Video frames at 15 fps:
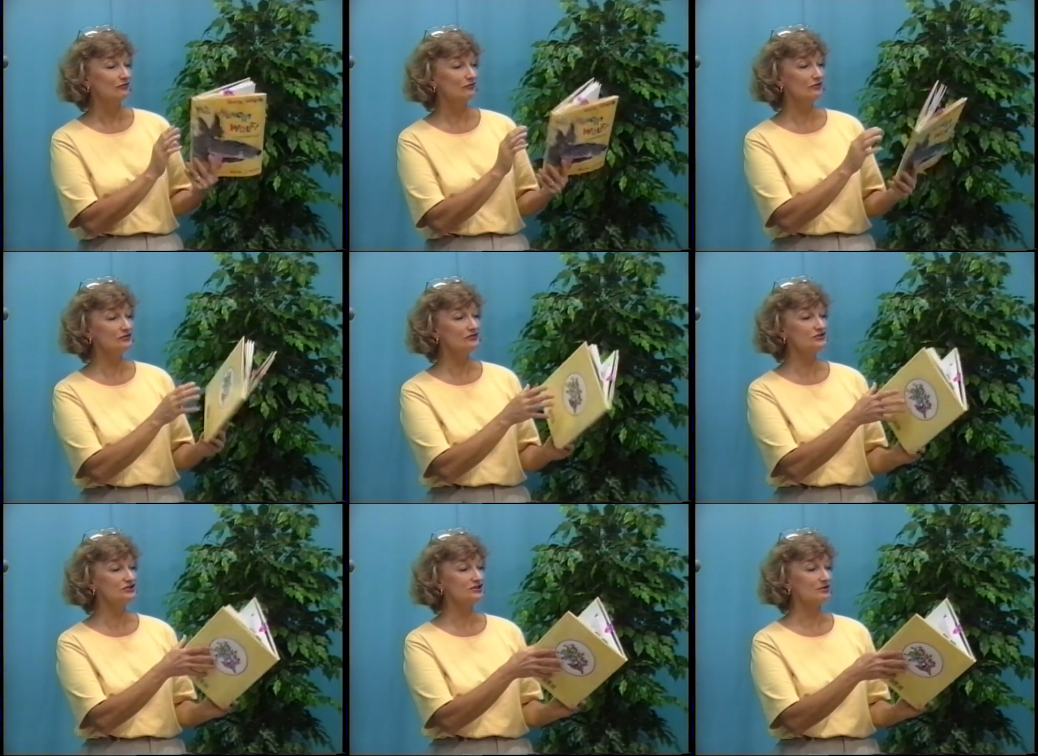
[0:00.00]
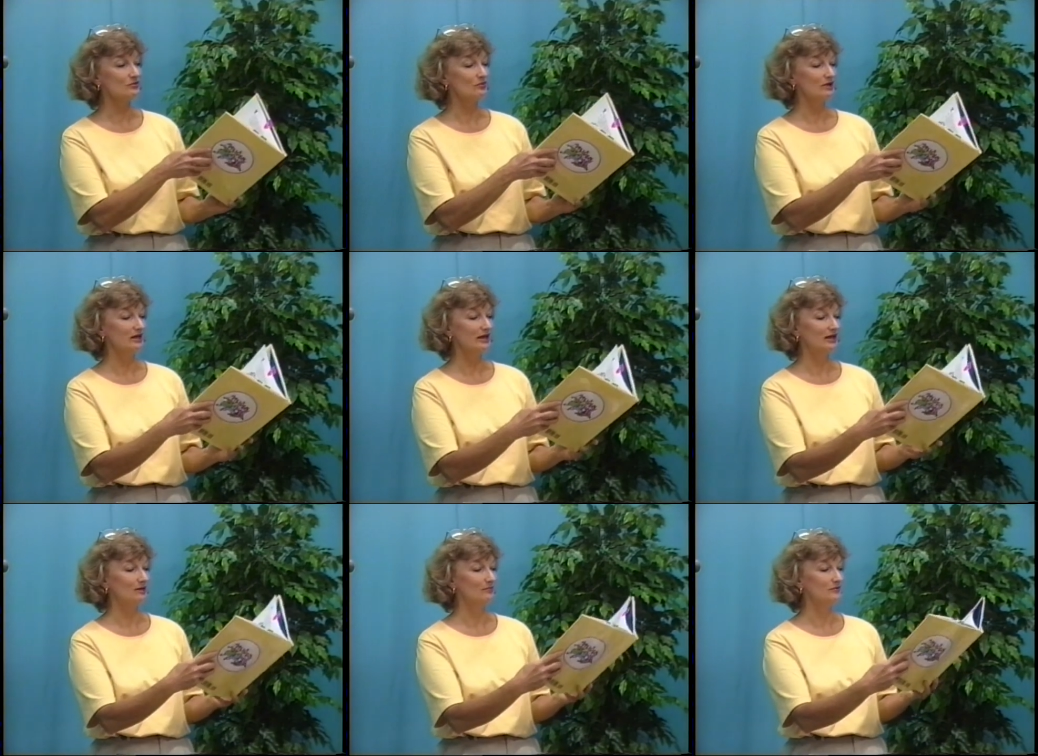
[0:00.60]
First, what
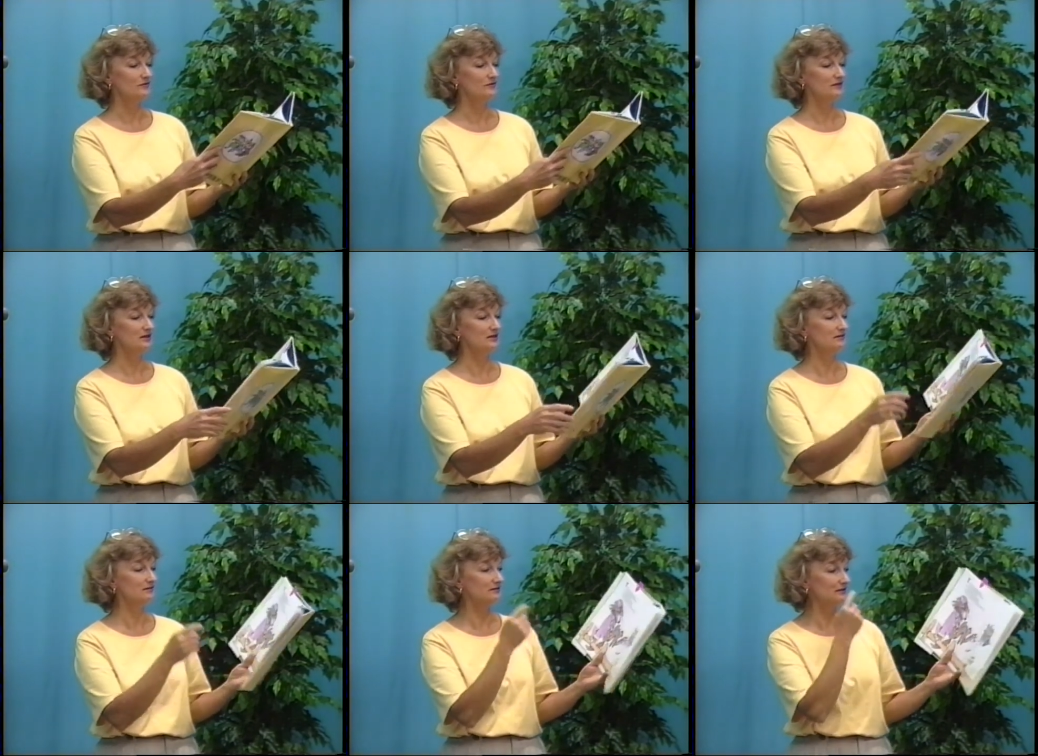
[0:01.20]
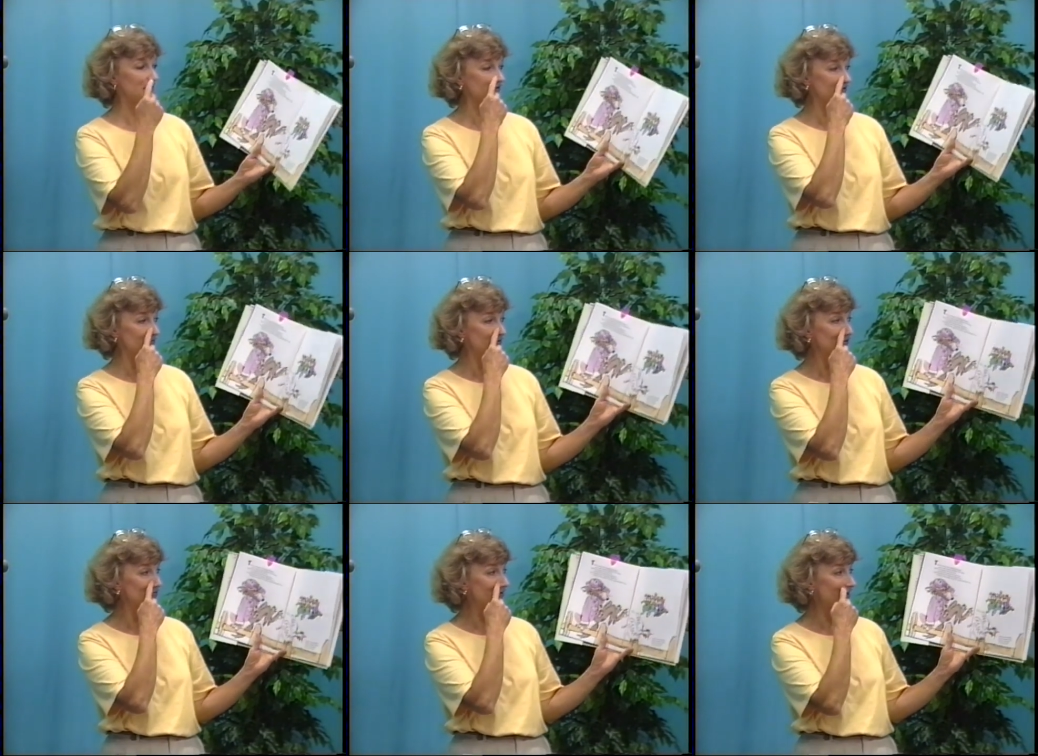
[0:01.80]
happens is that the
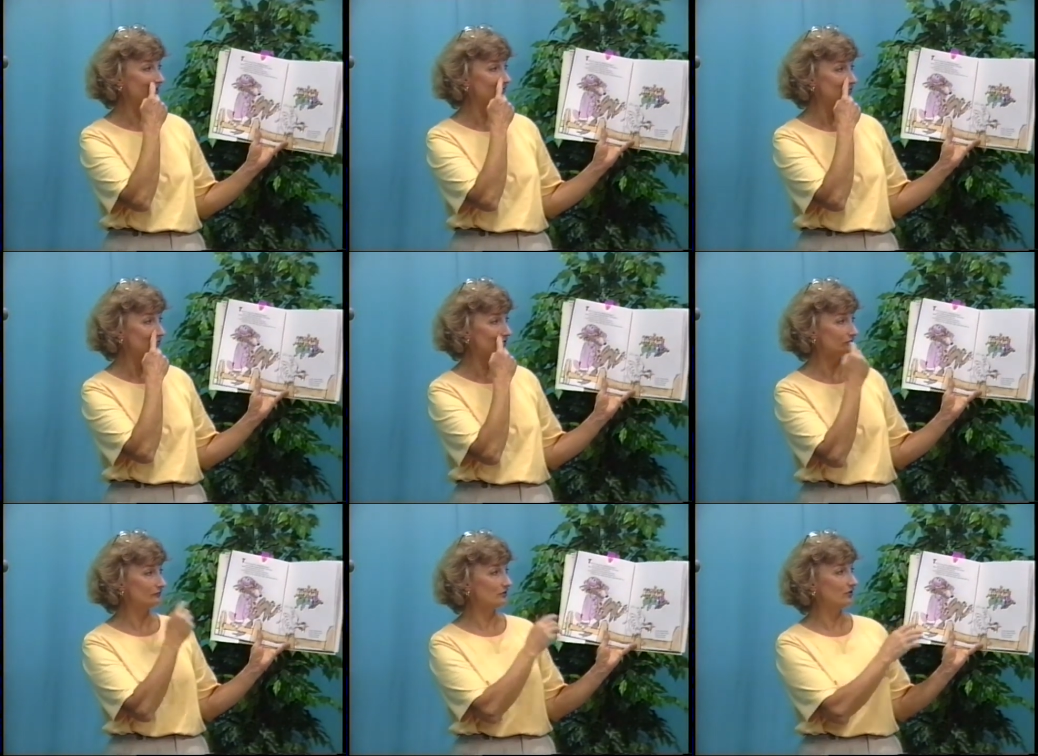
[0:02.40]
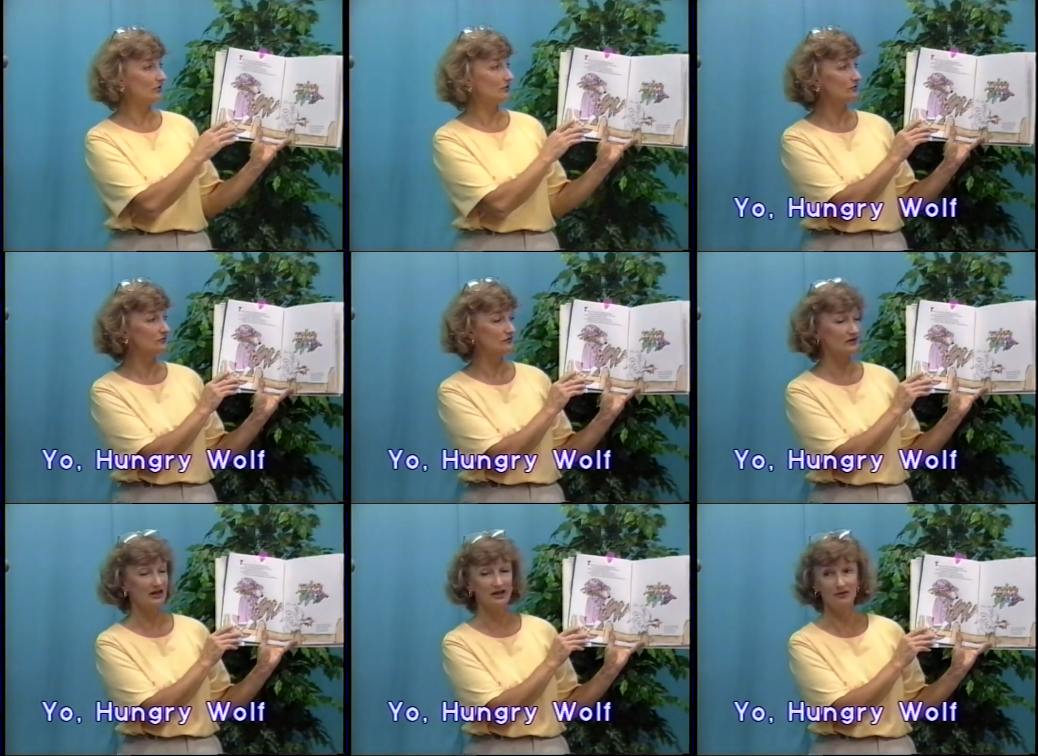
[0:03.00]
big bad wolf
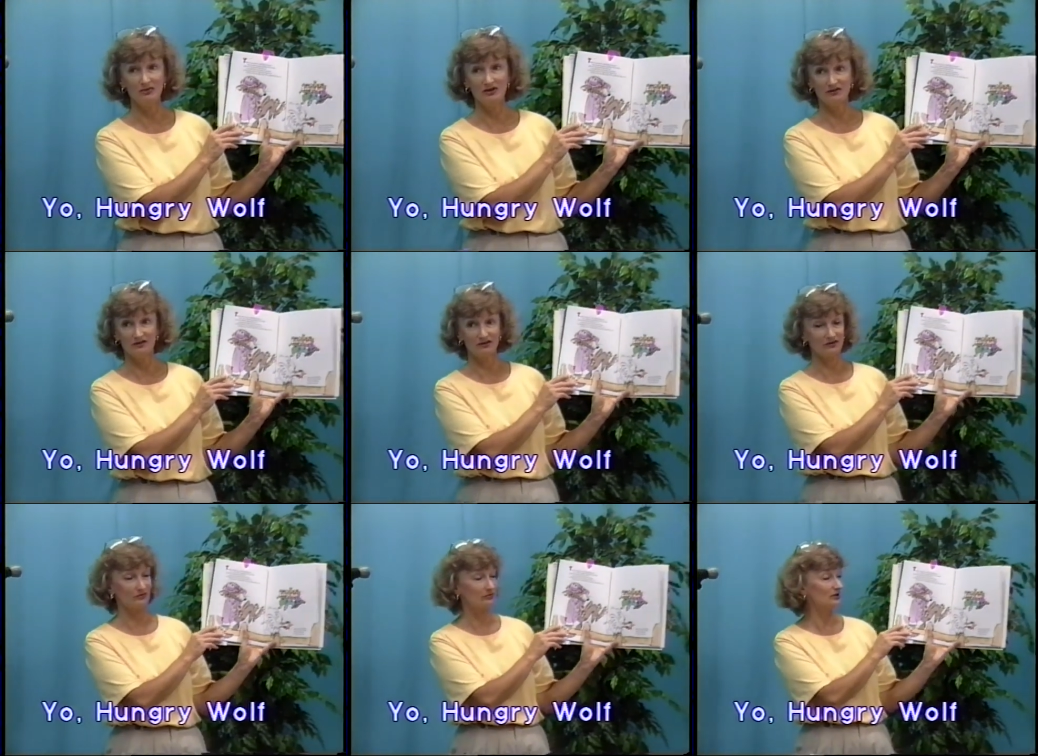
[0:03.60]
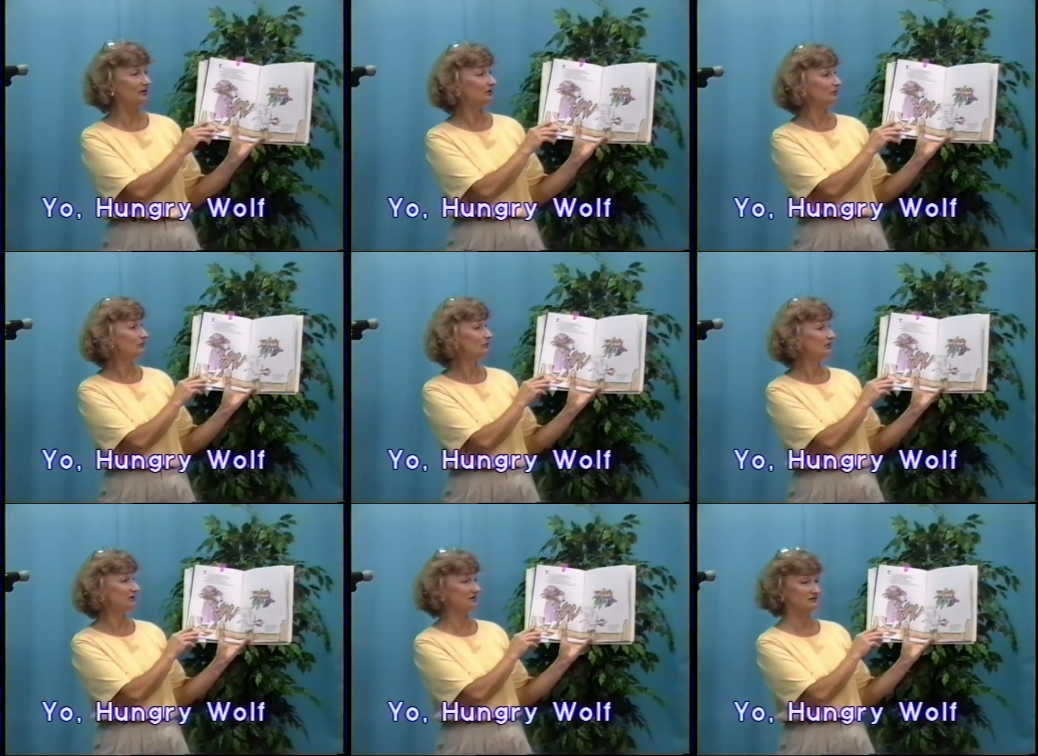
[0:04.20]
goes and he meets the three little
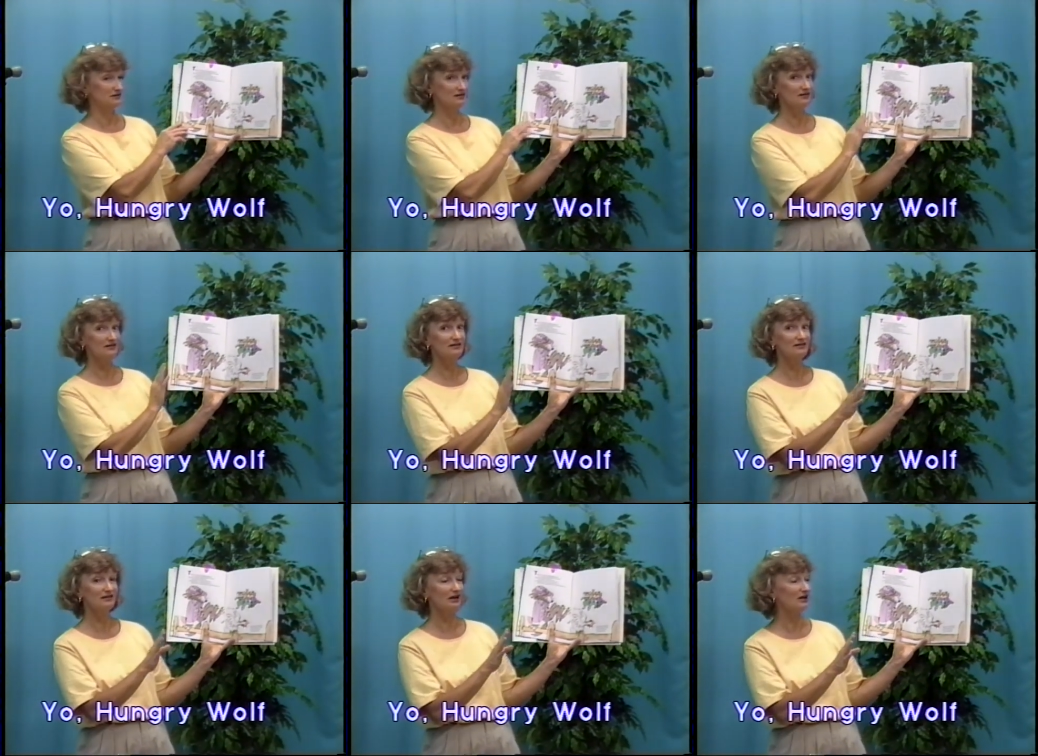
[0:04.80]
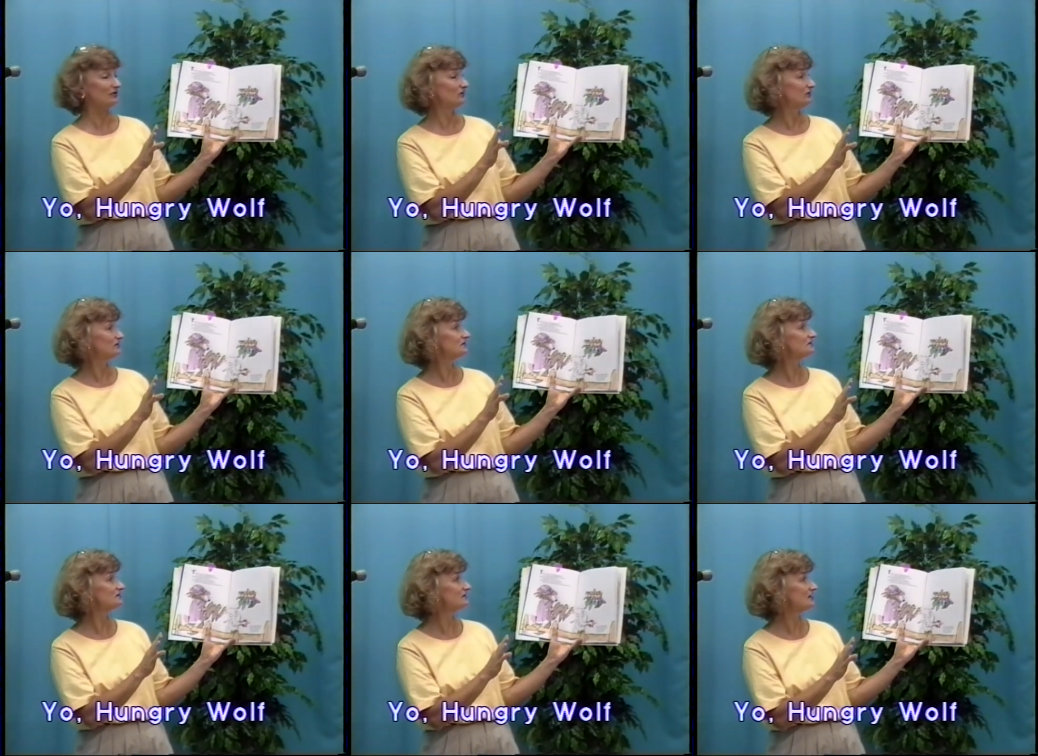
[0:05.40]
pigs, and this is how
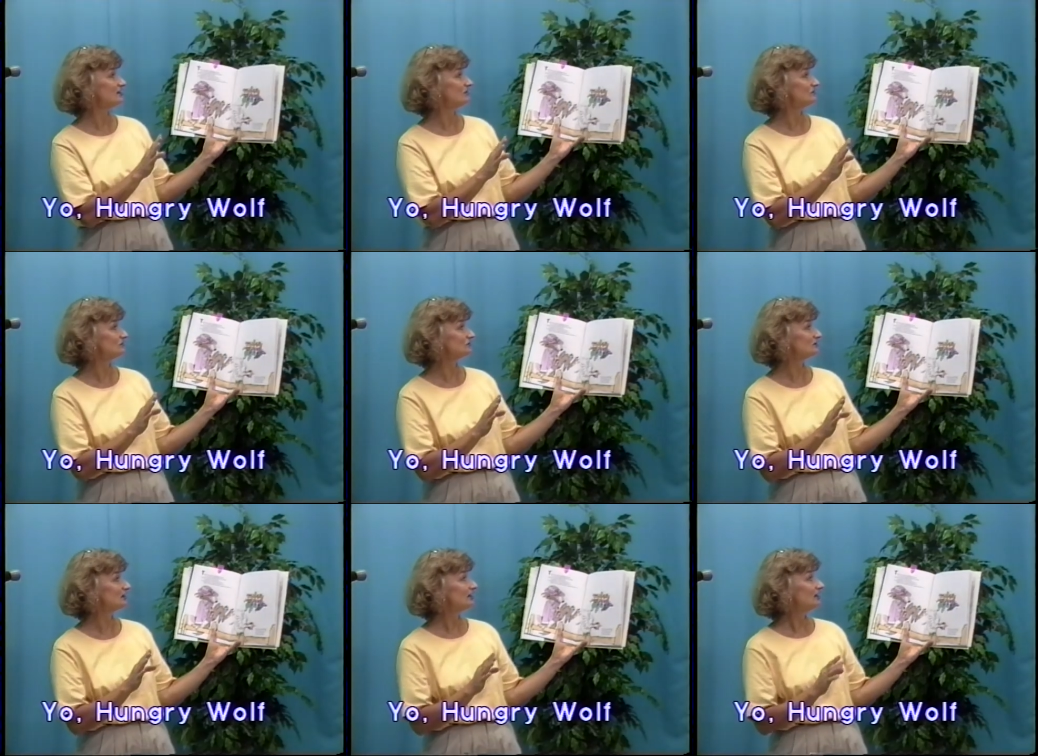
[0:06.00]
this sounds.